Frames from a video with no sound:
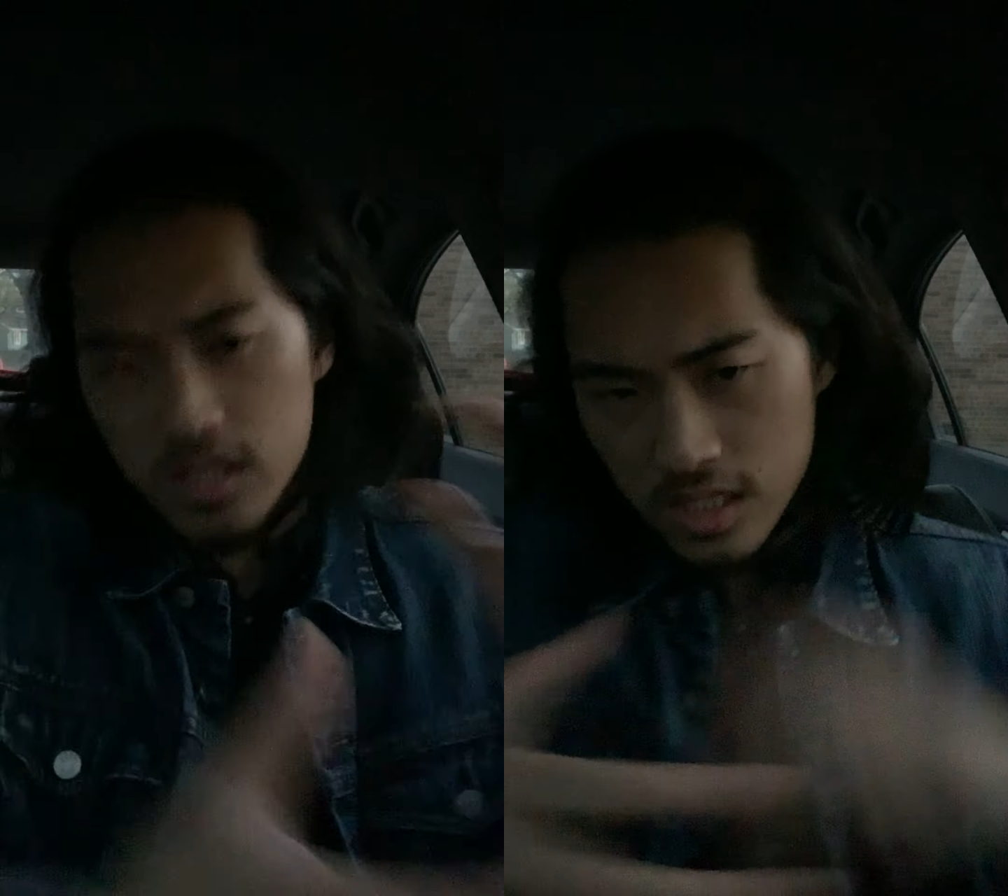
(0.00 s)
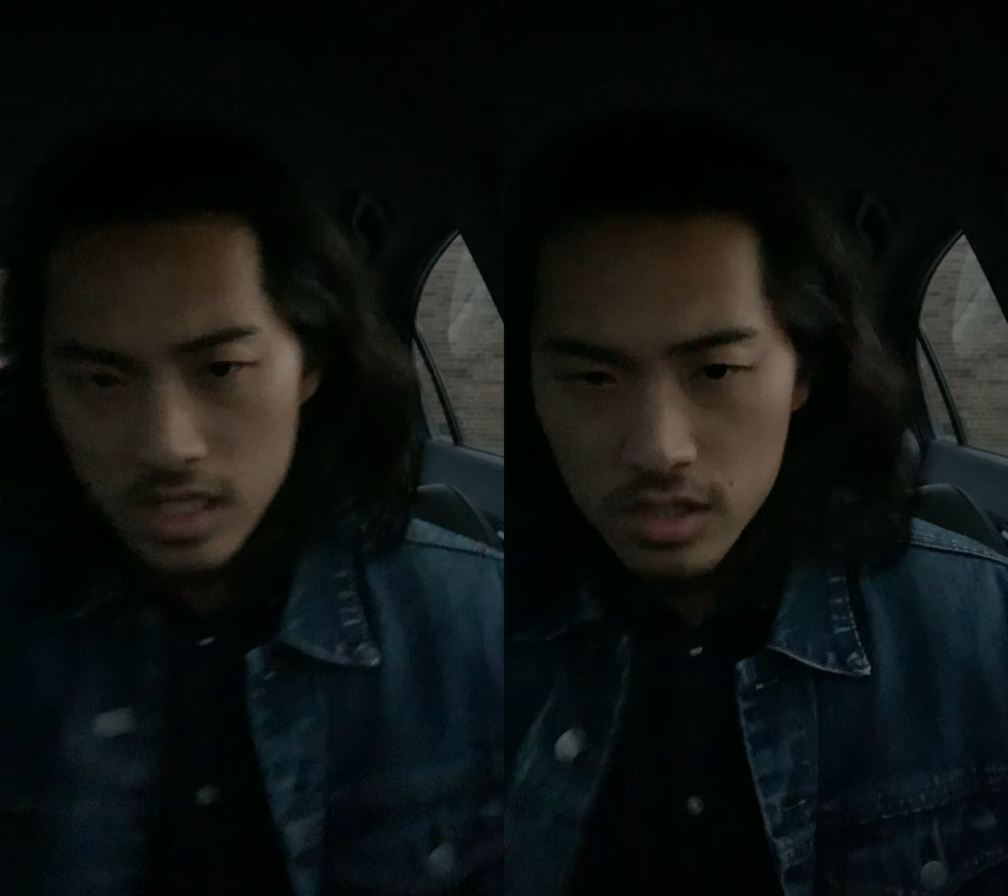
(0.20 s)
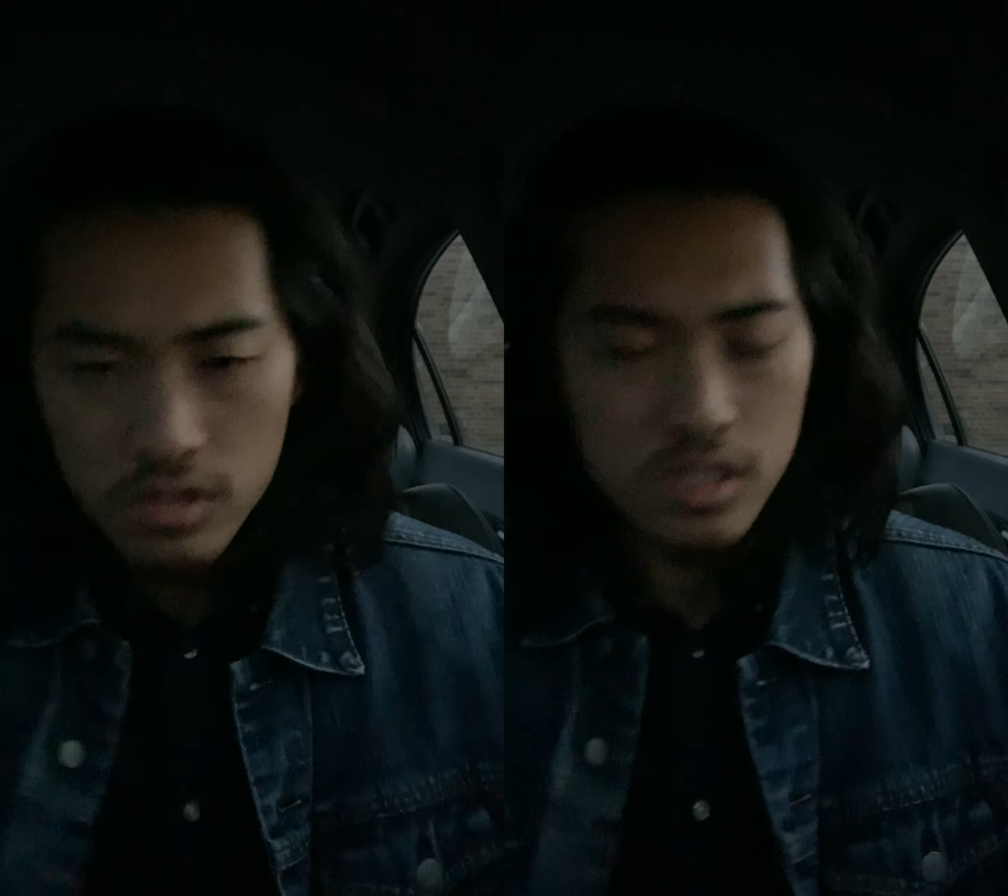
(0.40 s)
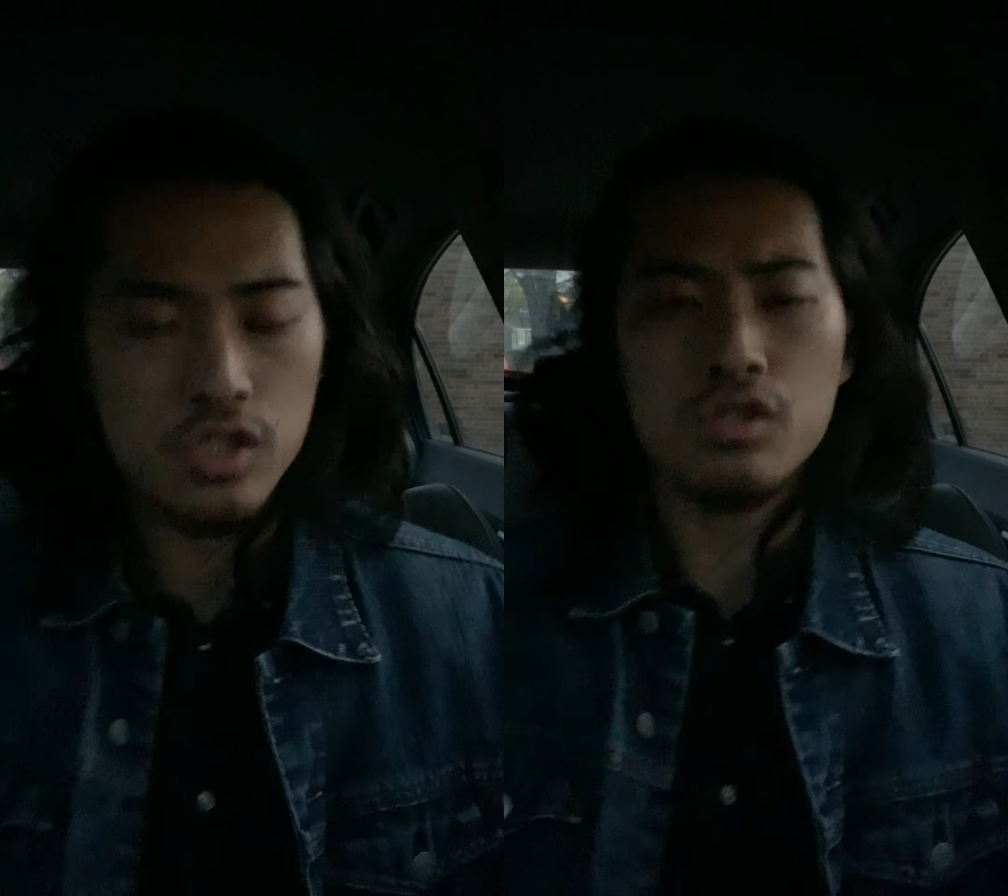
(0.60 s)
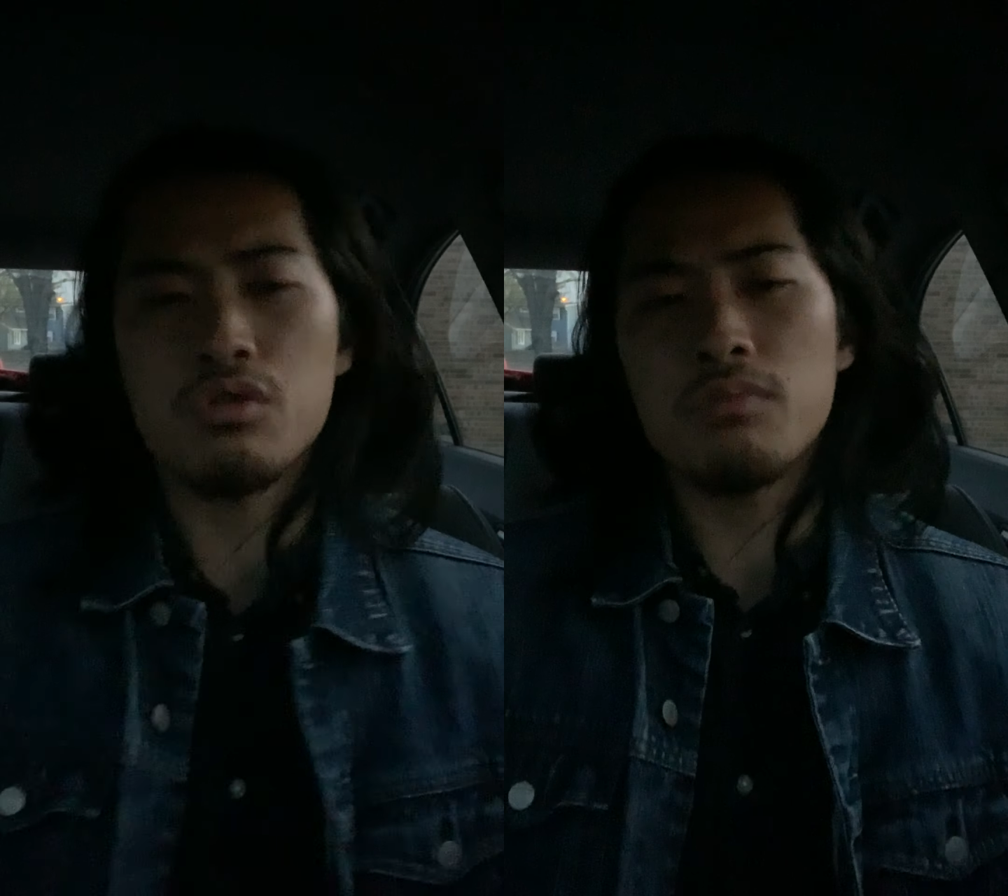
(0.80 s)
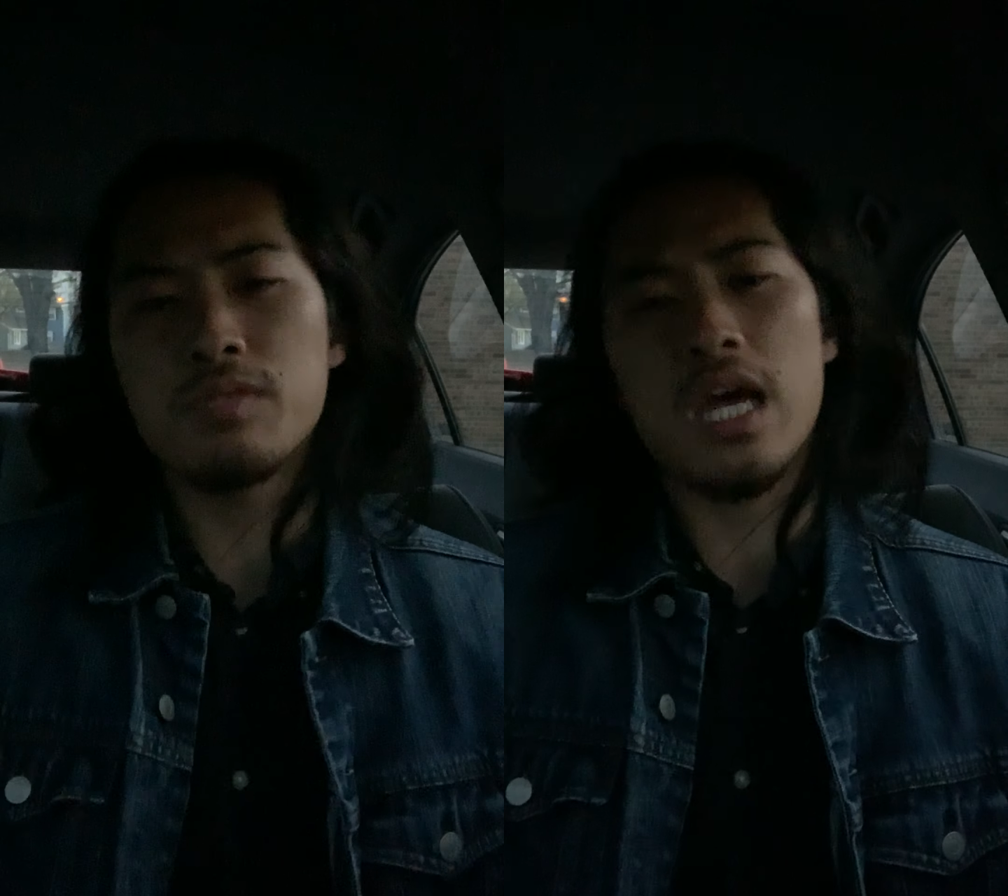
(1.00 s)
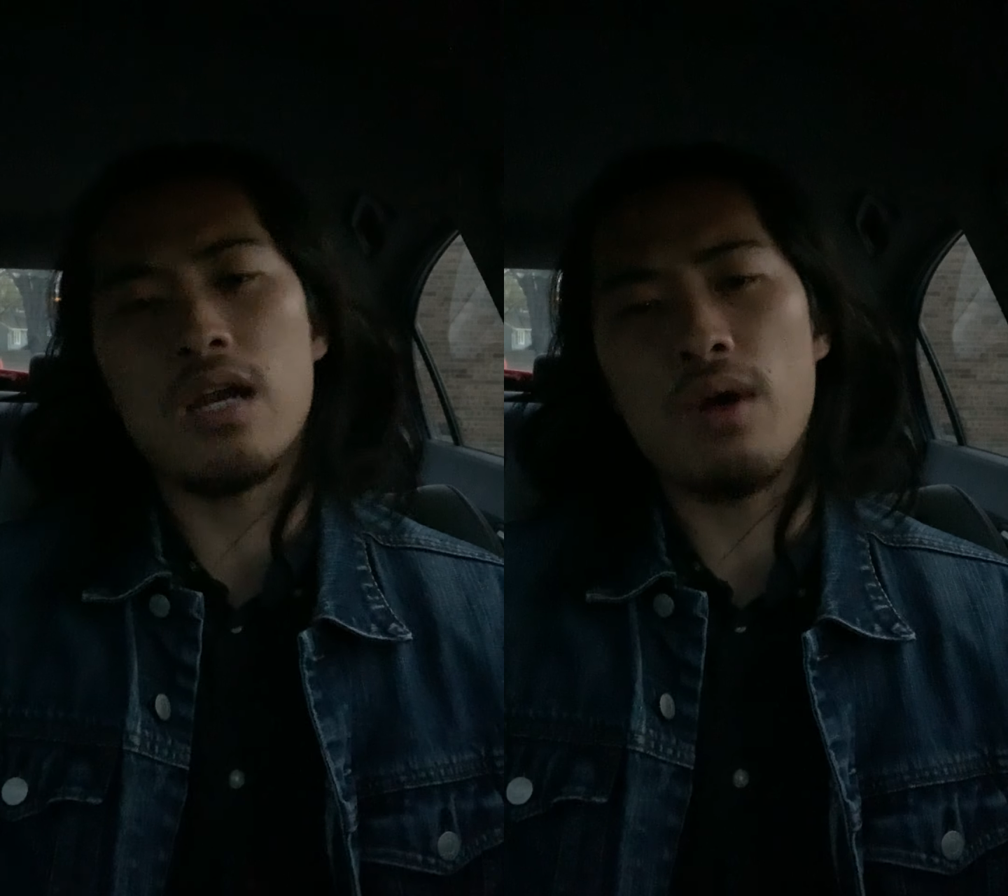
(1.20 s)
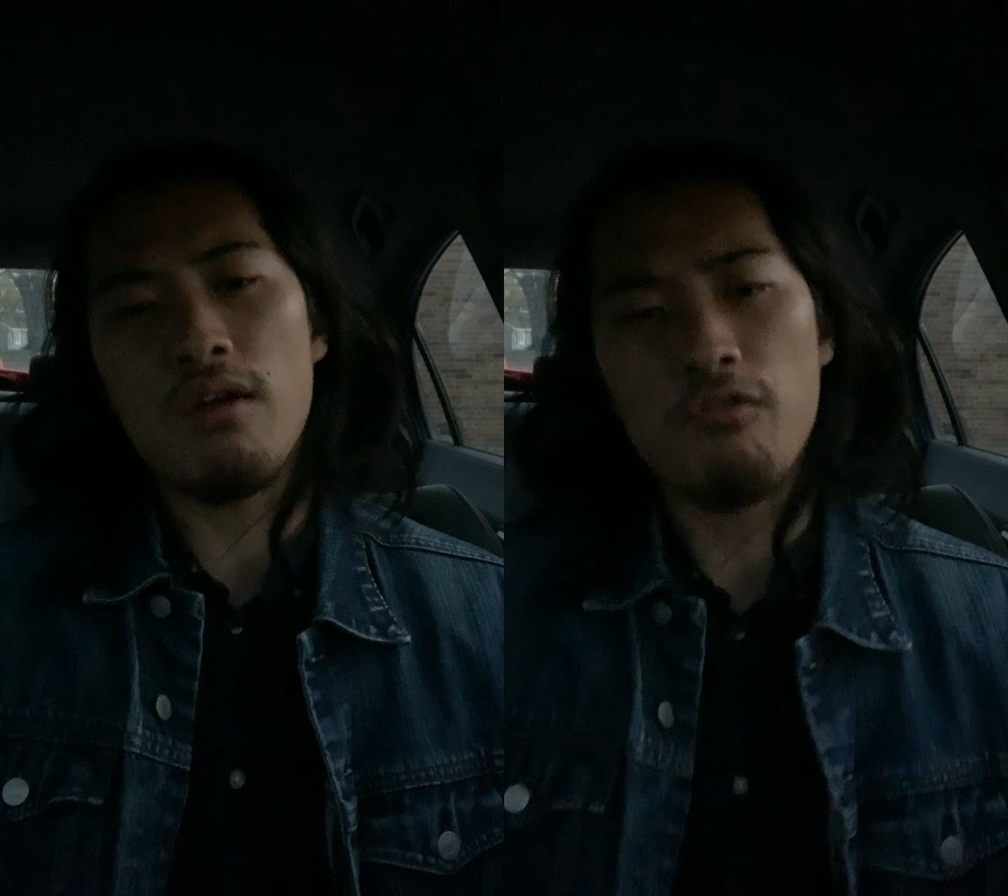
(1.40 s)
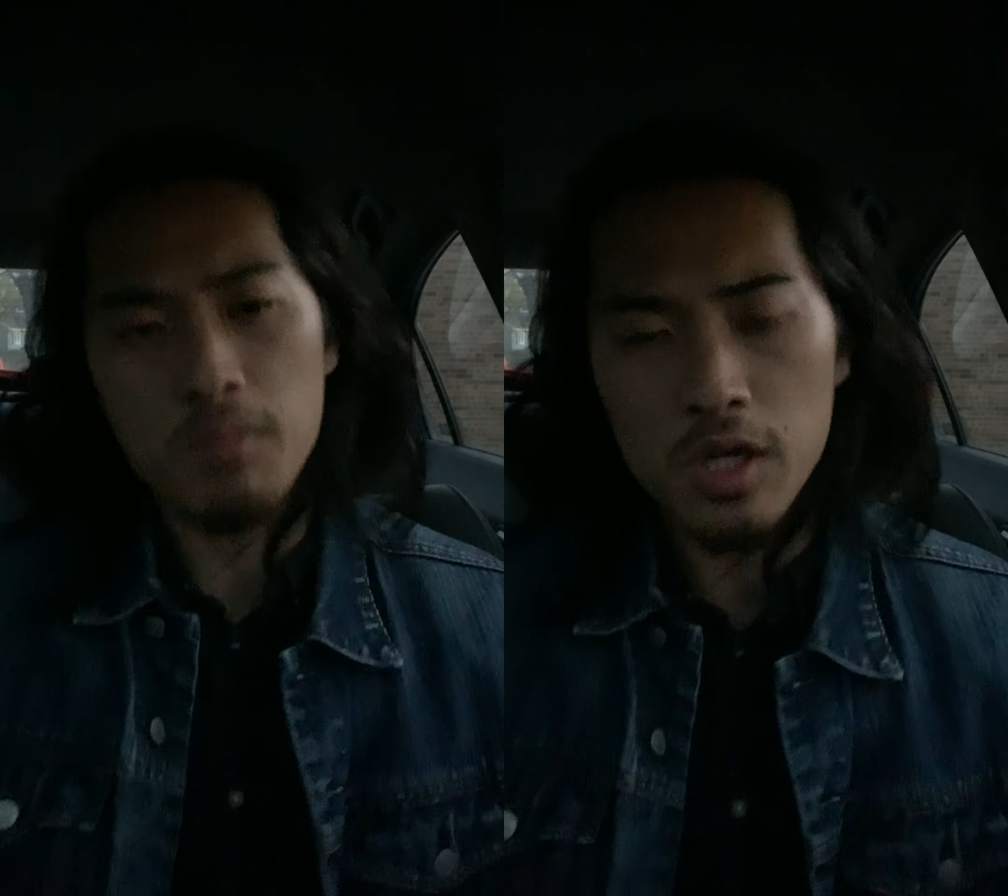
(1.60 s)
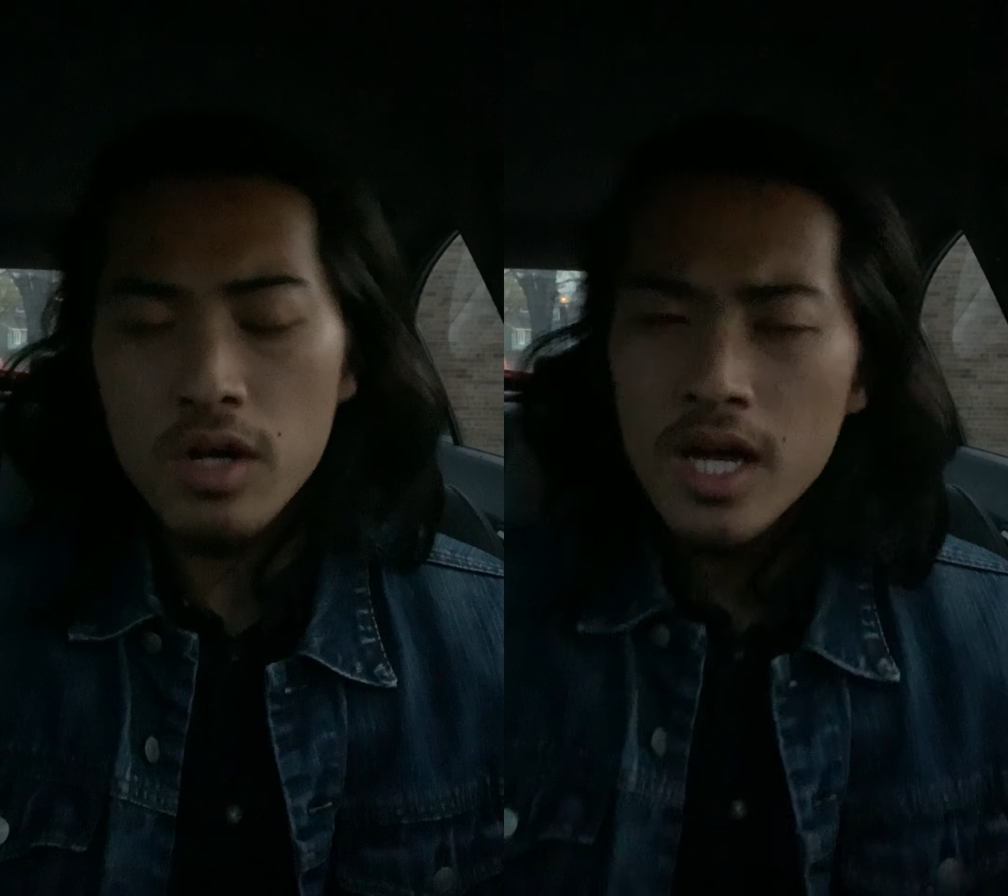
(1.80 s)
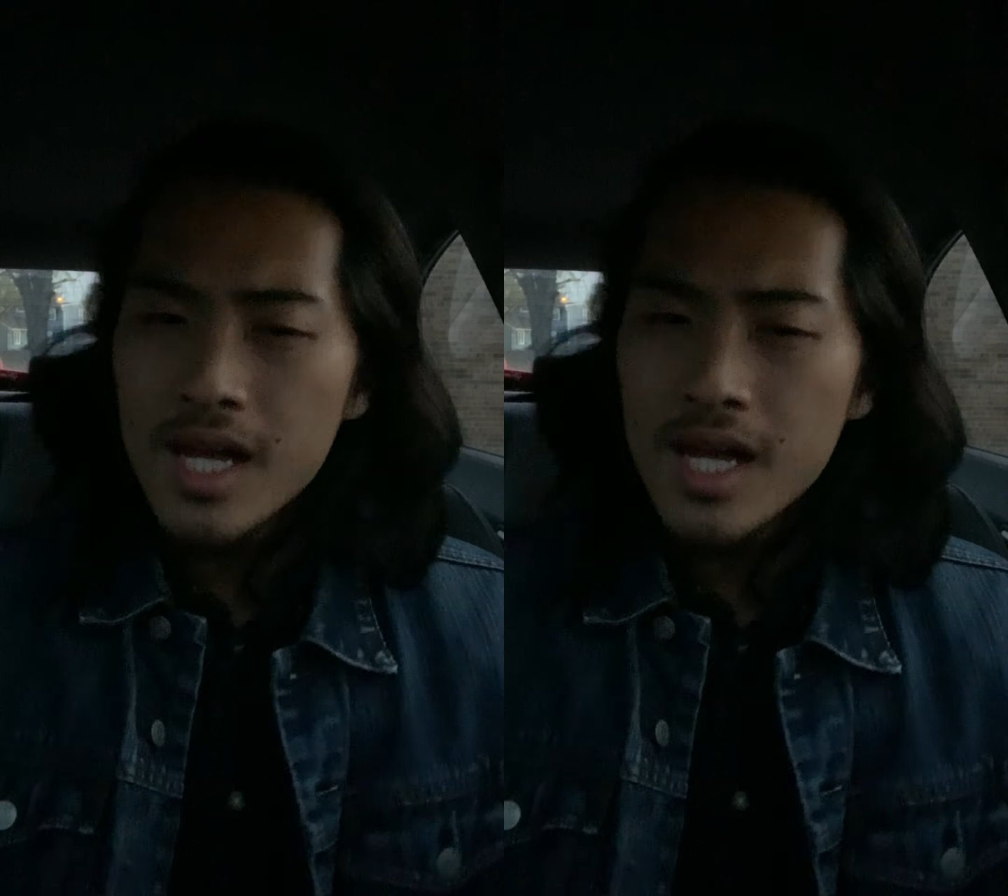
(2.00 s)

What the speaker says: steals and strips that away from you.